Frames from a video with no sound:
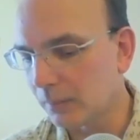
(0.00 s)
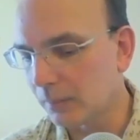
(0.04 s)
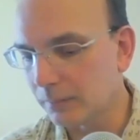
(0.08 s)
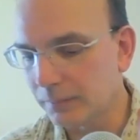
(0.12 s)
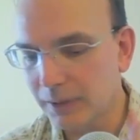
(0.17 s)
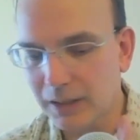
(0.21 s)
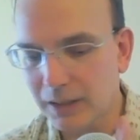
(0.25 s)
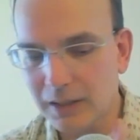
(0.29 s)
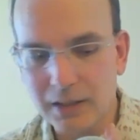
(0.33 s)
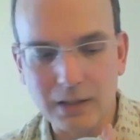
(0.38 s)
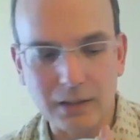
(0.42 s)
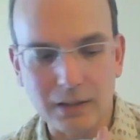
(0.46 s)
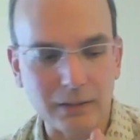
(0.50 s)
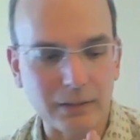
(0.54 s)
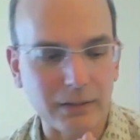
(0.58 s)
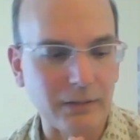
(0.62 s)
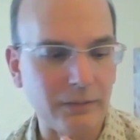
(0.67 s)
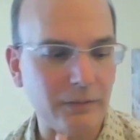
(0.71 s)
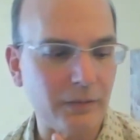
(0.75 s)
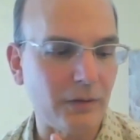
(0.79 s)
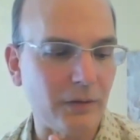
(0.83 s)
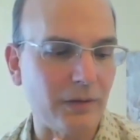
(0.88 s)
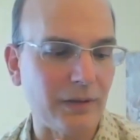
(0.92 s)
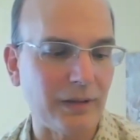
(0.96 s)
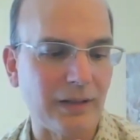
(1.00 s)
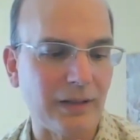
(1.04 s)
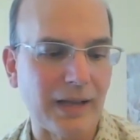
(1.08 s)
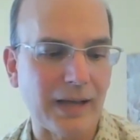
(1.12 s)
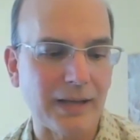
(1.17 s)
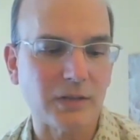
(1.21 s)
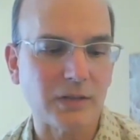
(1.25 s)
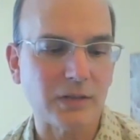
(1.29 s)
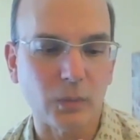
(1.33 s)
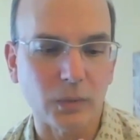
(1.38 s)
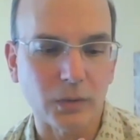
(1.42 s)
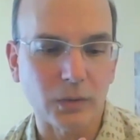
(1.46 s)
B, I'll give you the
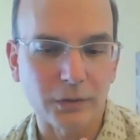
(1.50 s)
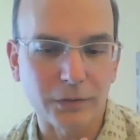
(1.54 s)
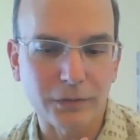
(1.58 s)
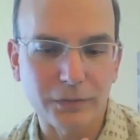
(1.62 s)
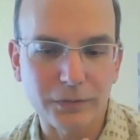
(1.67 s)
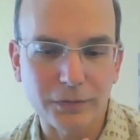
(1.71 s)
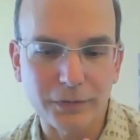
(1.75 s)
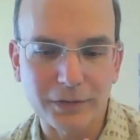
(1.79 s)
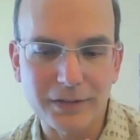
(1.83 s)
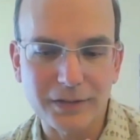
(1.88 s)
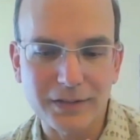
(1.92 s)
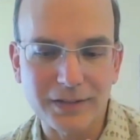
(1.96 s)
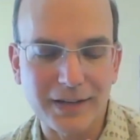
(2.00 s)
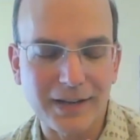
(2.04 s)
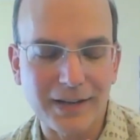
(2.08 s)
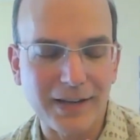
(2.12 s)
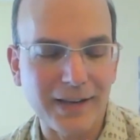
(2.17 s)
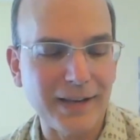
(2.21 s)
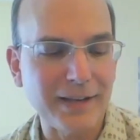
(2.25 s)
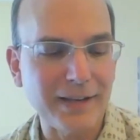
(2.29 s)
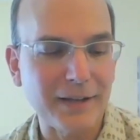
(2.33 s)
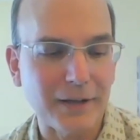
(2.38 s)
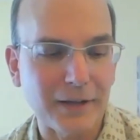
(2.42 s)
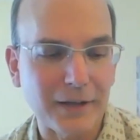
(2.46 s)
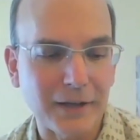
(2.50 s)
last word for today.